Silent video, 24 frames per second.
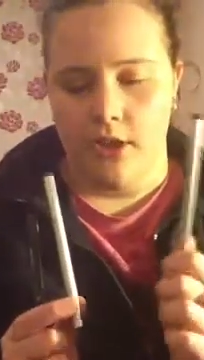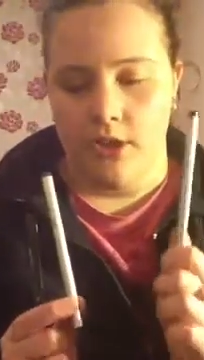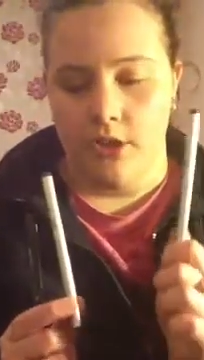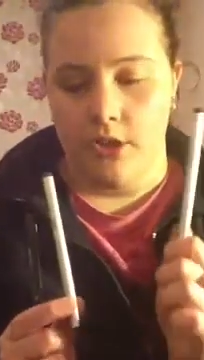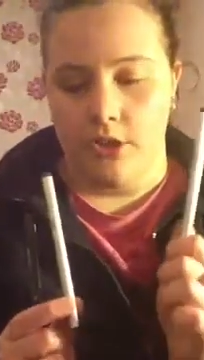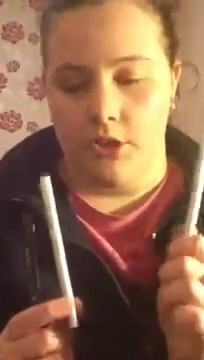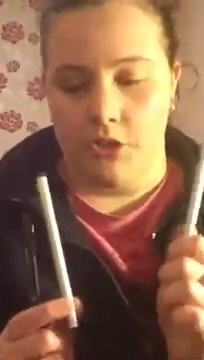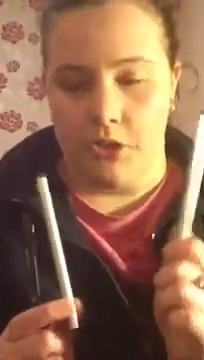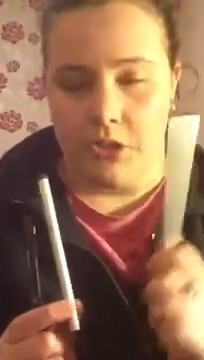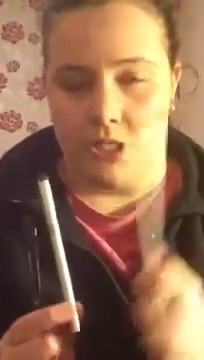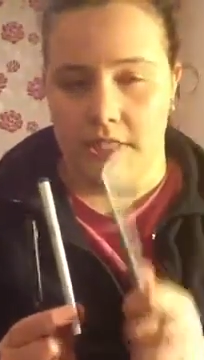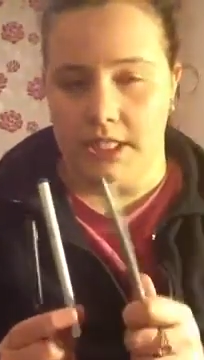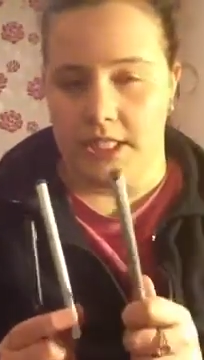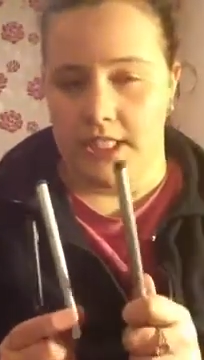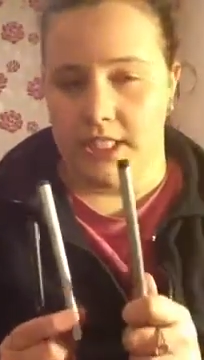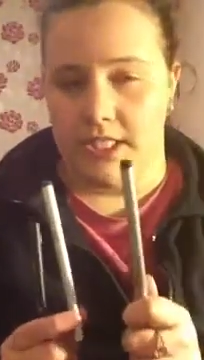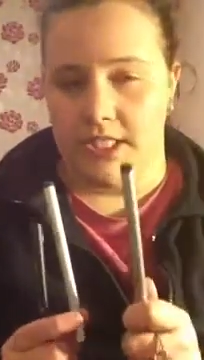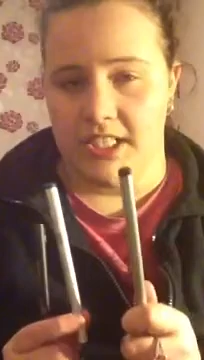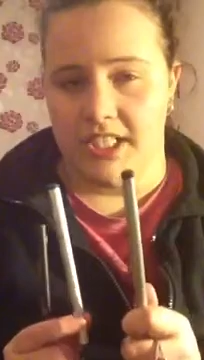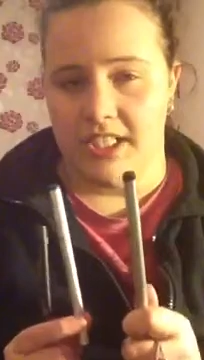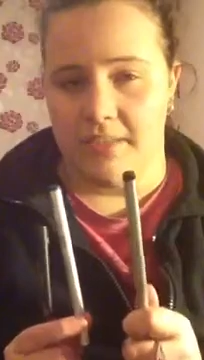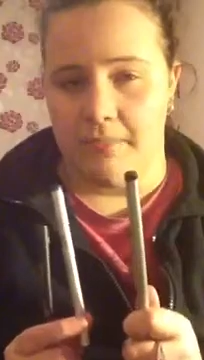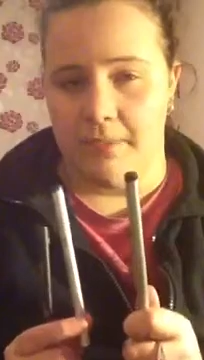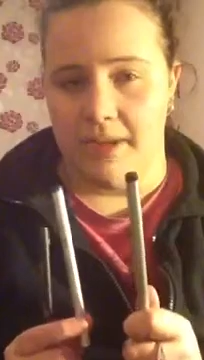
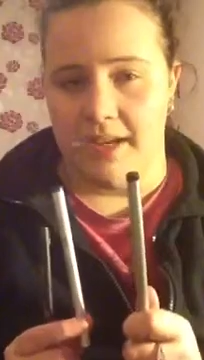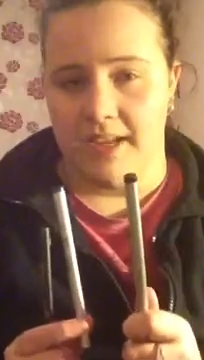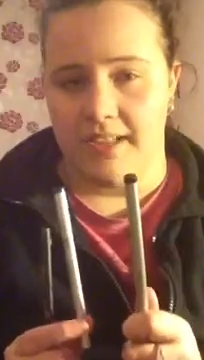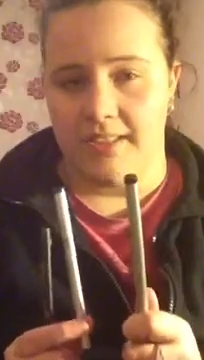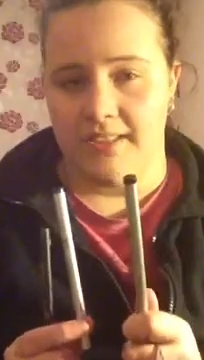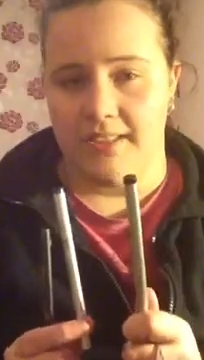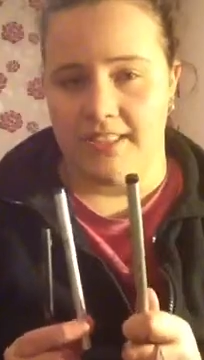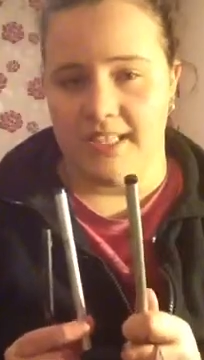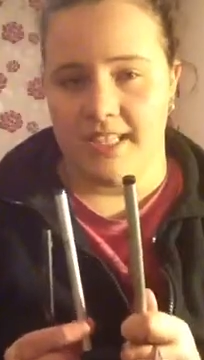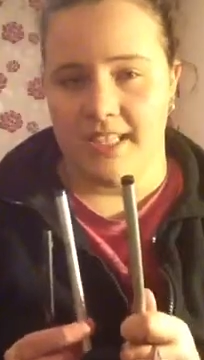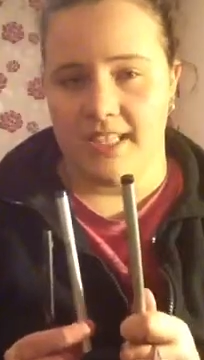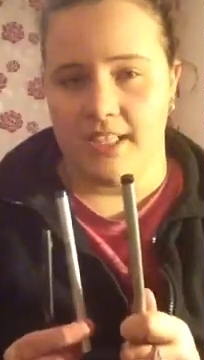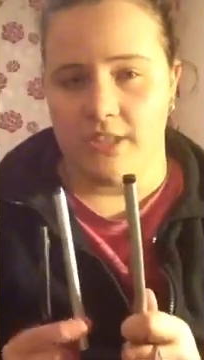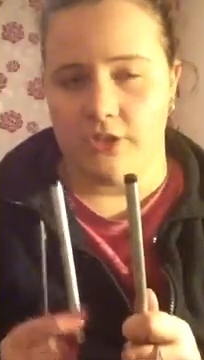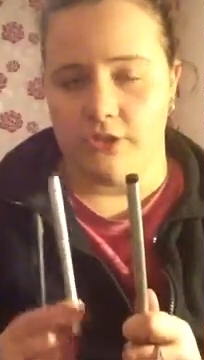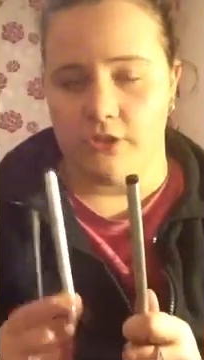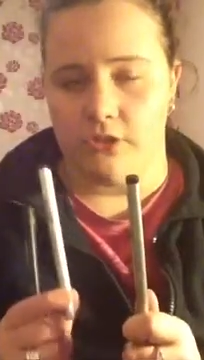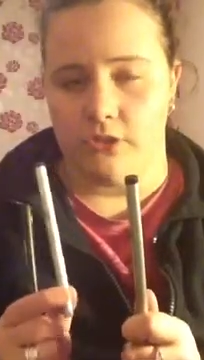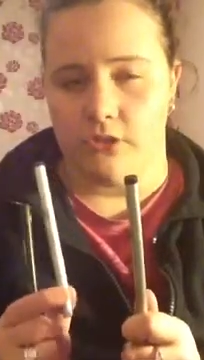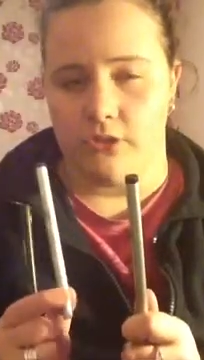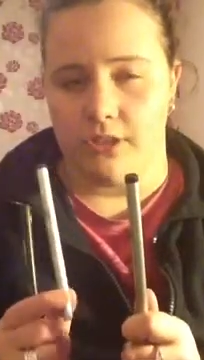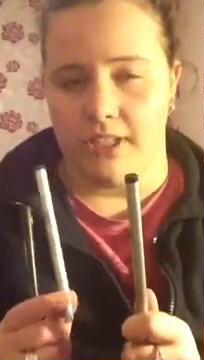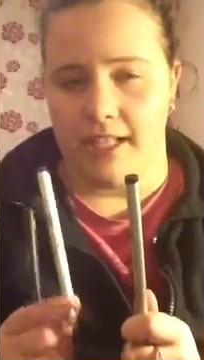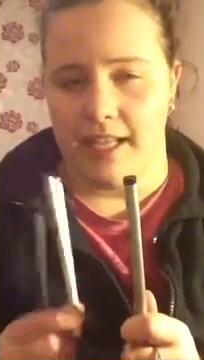£22 each
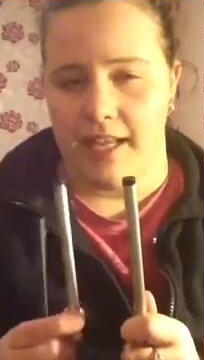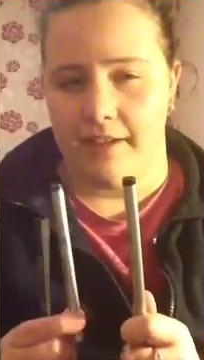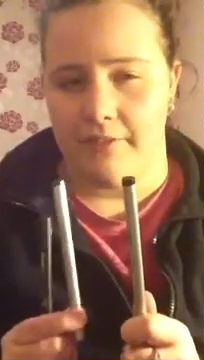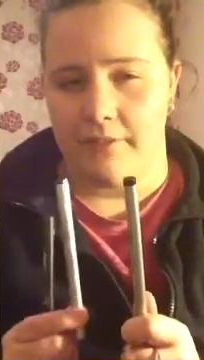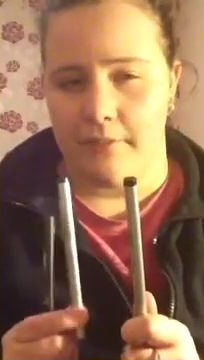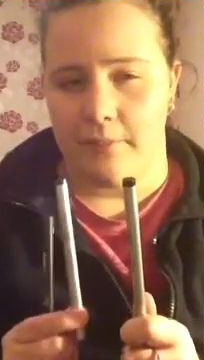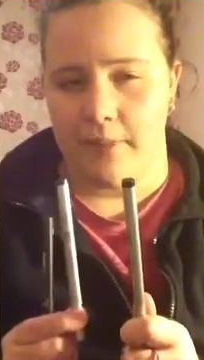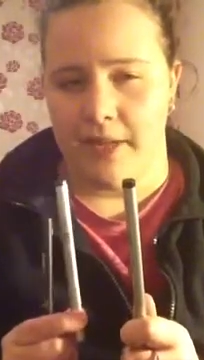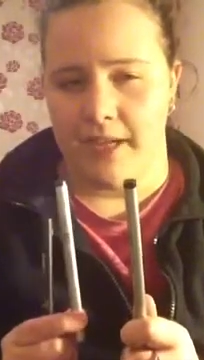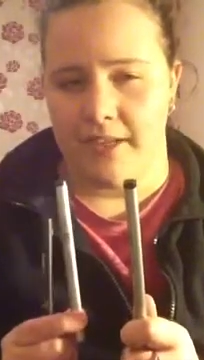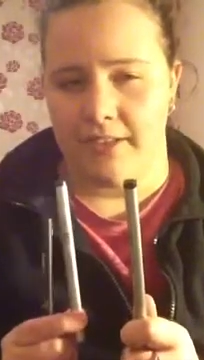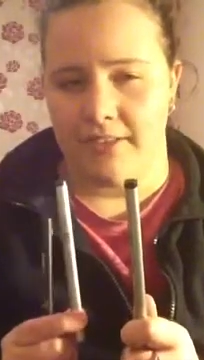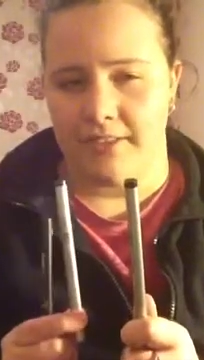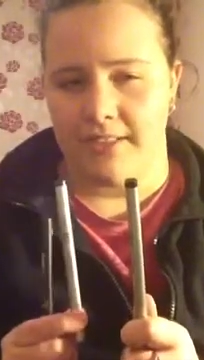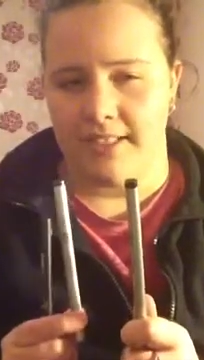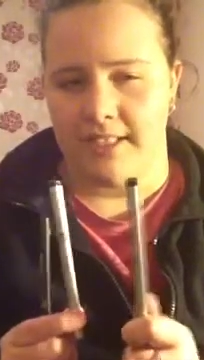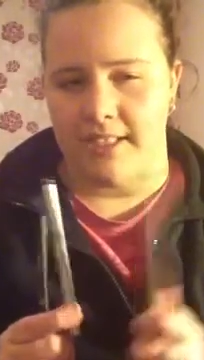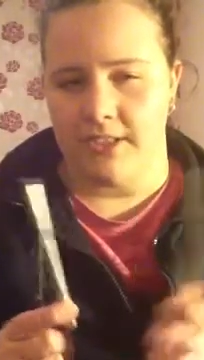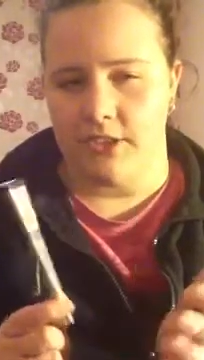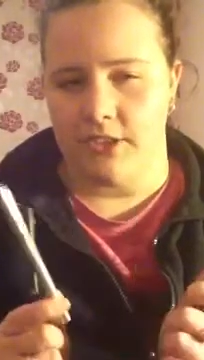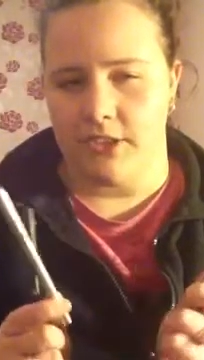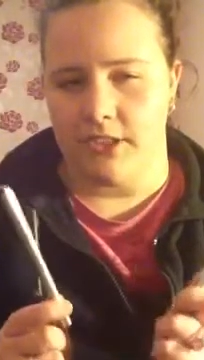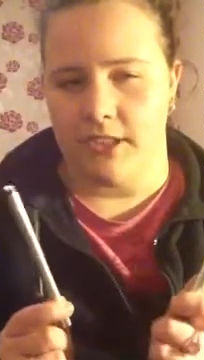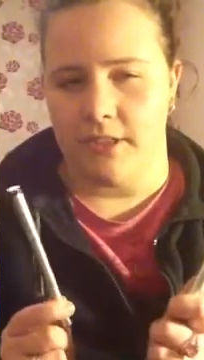or £11
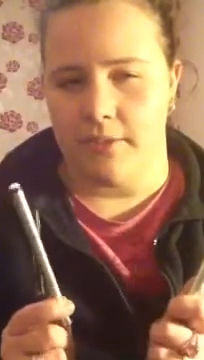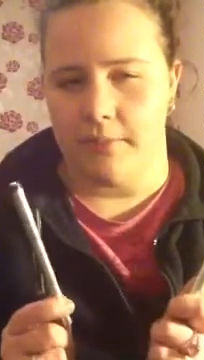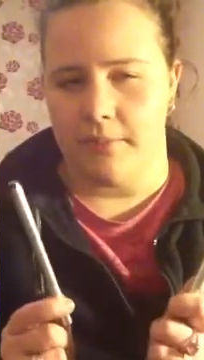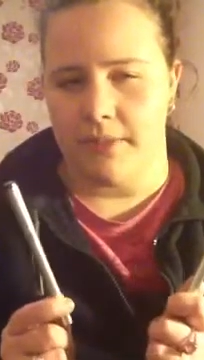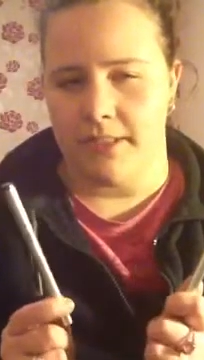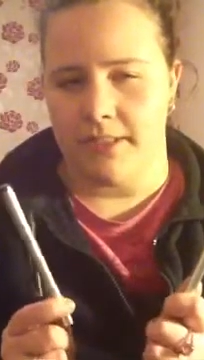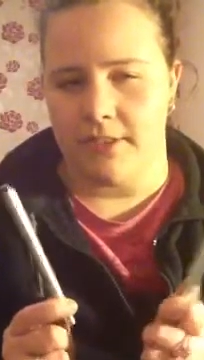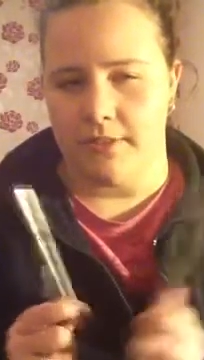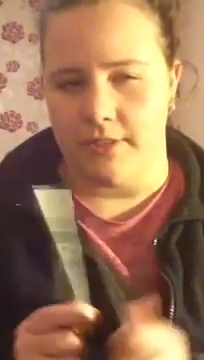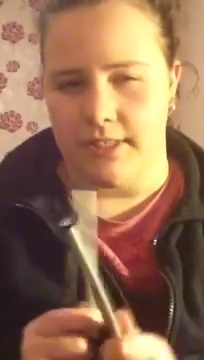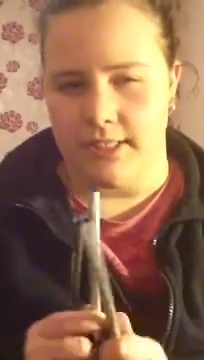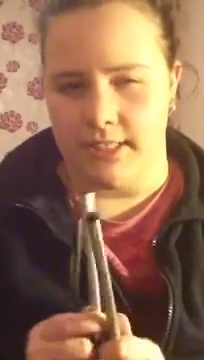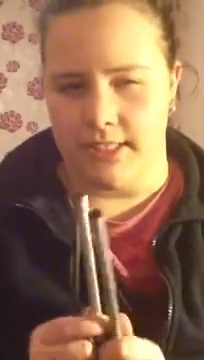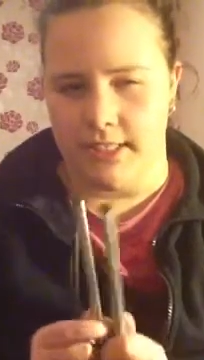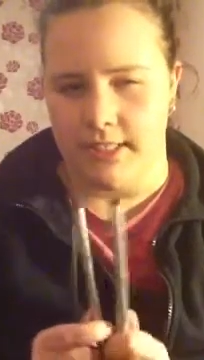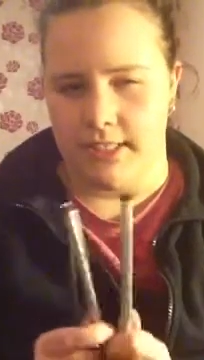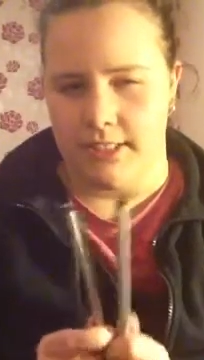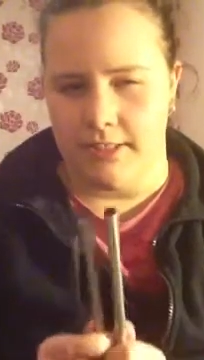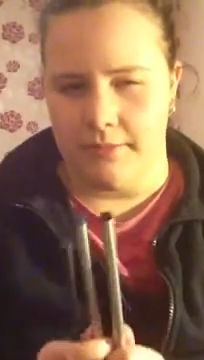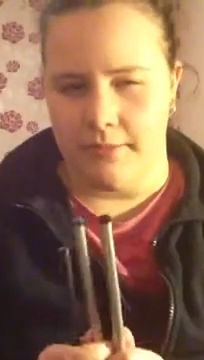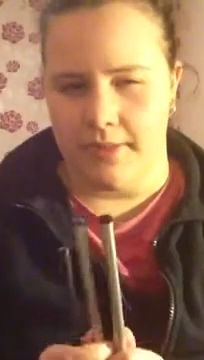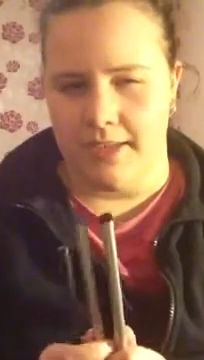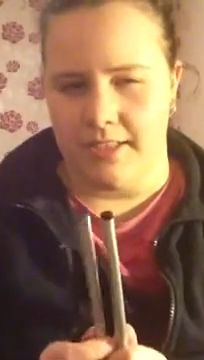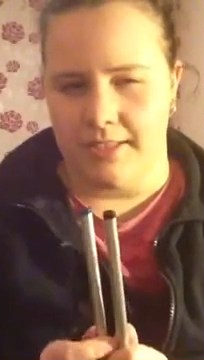each, so it would be
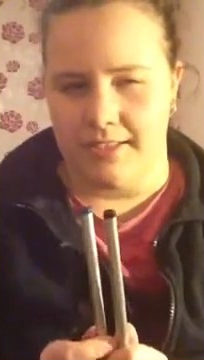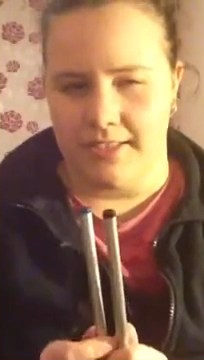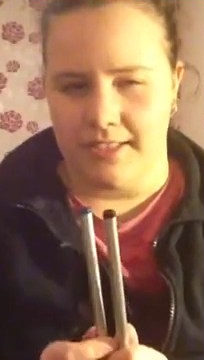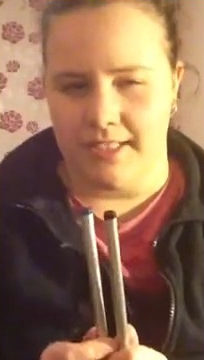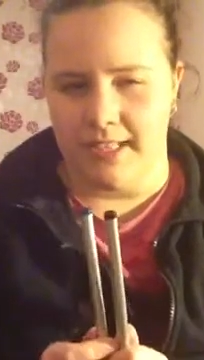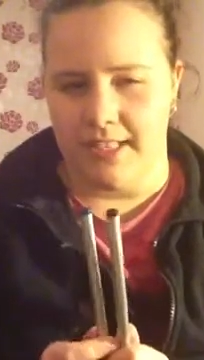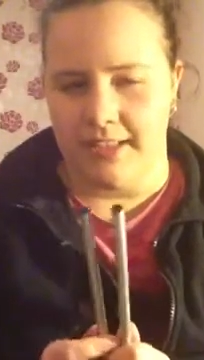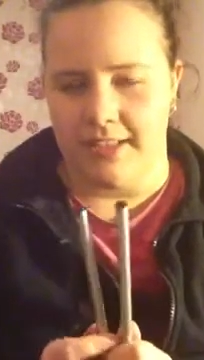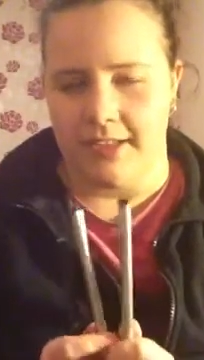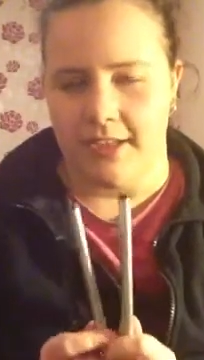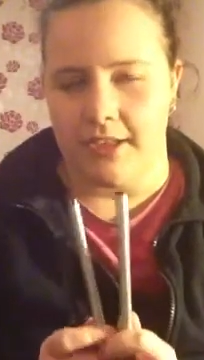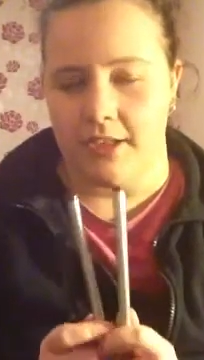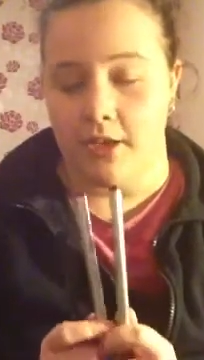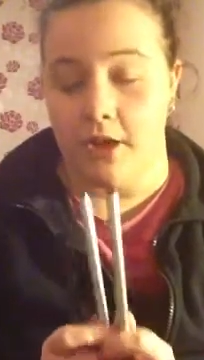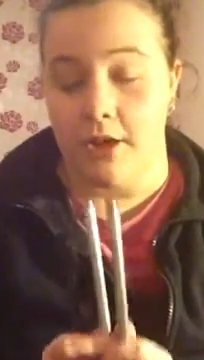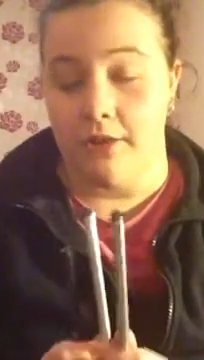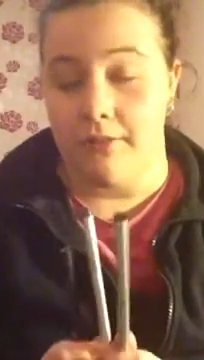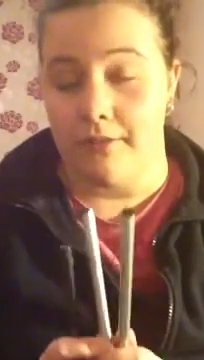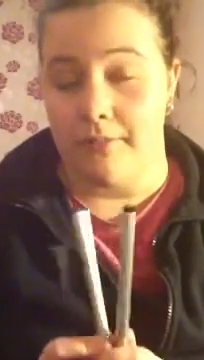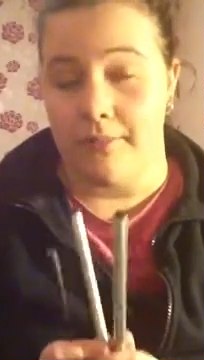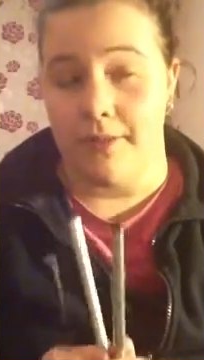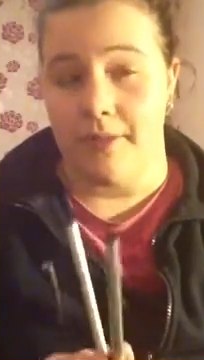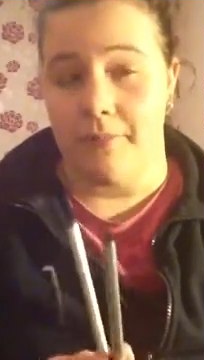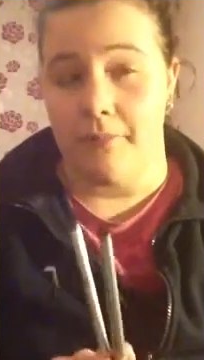£22 together. I
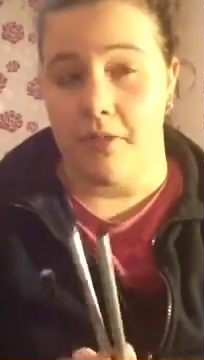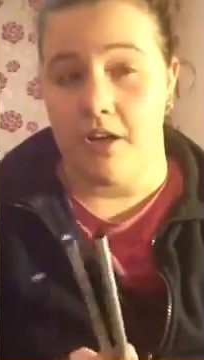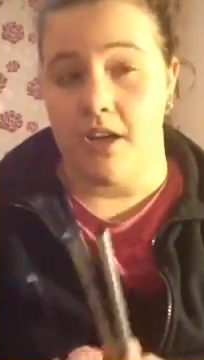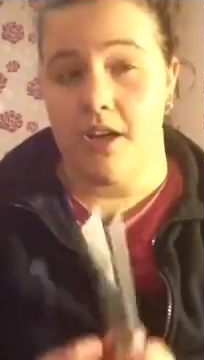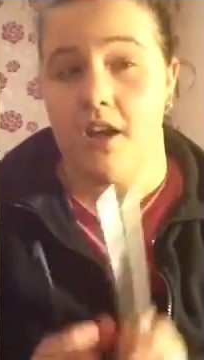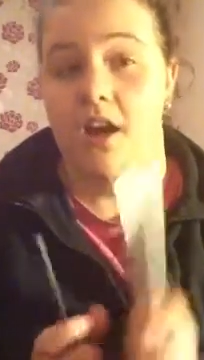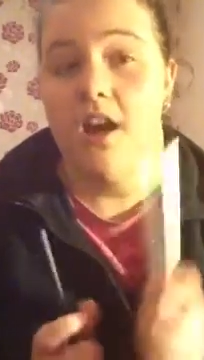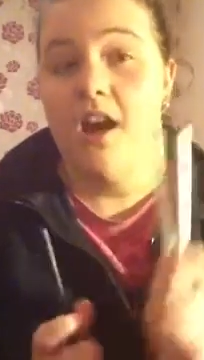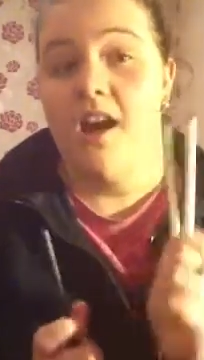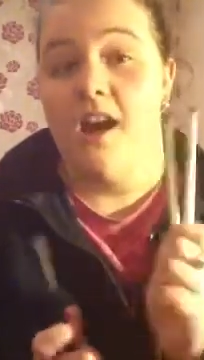can't remember.